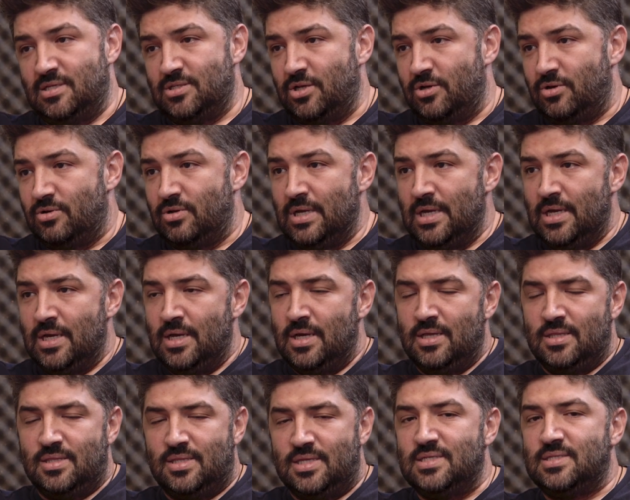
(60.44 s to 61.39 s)
So I
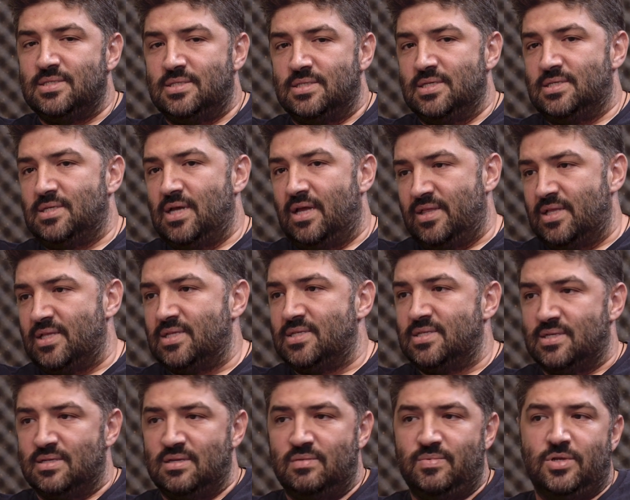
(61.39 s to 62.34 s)
think this
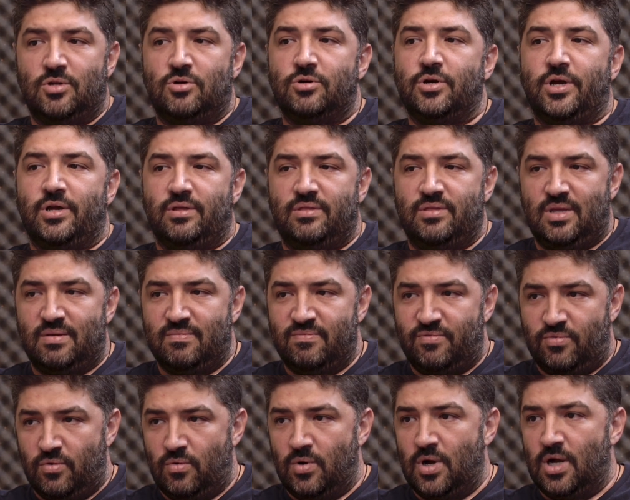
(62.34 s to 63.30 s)
is going to be an ongoing theme
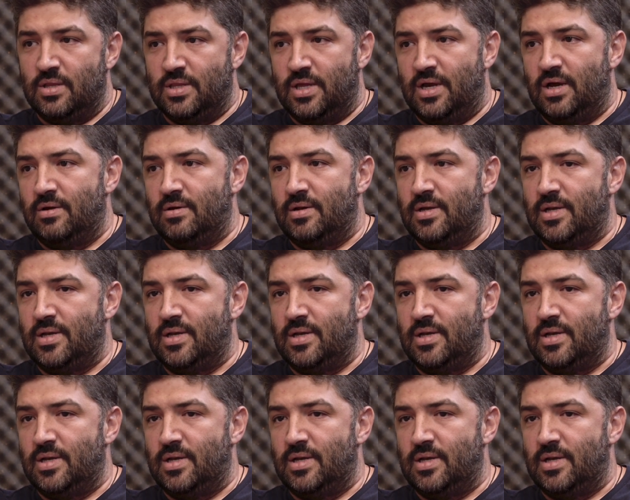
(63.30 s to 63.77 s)
for a while now.